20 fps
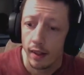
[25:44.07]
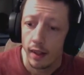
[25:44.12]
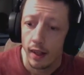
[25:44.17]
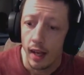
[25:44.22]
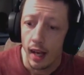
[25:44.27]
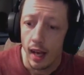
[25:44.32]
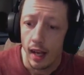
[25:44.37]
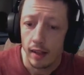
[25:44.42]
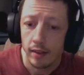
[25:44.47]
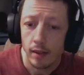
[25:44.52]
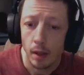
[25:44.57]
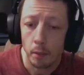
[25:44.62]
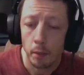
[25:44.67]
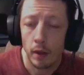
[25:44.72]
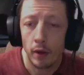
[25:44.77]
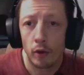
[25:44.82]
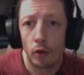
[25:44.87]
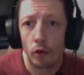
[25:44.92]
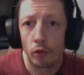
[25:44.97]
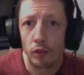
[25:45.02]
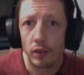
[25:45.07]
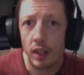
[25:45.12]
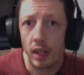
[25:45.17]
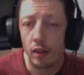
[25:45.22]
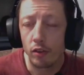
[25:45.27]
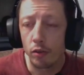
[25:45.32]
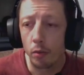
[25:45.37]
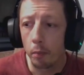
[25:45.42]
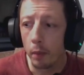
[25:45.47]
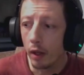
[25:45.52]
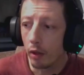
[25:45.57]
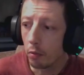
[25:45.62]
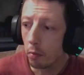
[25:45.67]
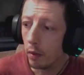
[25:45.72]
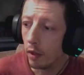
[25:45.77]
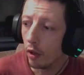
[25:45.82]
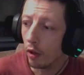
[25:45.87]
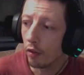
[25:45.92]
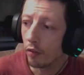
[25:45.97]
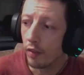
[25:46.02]
and tap that notification bell to be
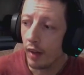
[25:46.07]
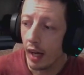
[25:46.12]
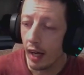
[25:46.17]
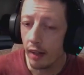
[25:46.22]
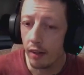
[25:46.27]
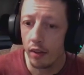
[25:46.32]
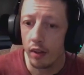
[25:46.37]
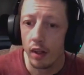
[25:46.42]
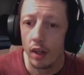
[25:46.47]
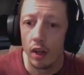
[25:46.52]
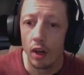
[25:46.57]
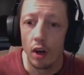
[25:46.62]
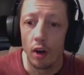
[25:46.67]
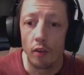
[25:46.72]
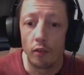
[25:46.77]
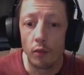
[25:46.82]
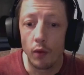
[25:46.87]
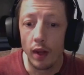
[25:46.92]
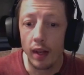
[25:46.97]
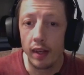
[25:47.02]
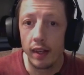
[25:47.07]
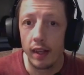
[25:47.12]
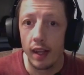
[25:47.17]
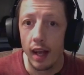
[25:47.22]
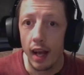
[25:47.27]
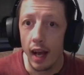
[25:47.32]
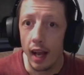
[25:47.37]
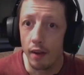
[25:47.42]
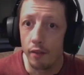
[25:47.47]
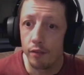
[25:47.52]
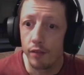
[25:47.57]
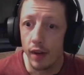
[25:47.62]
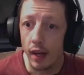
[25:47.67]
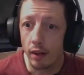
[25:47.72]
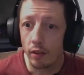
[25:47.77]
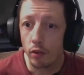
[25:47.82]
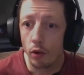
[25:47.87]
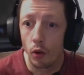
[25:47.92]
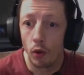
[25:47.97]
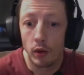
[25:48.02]
notified of when I in fact
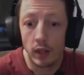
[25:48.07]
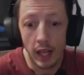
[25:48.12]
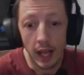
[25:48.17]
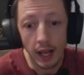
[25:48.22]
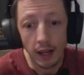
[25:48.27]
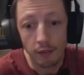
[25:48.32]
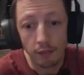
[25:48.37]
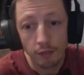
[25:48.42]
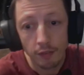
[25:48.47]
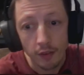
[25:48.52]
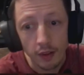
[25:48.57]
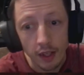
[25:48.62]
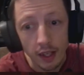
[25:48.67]
go live.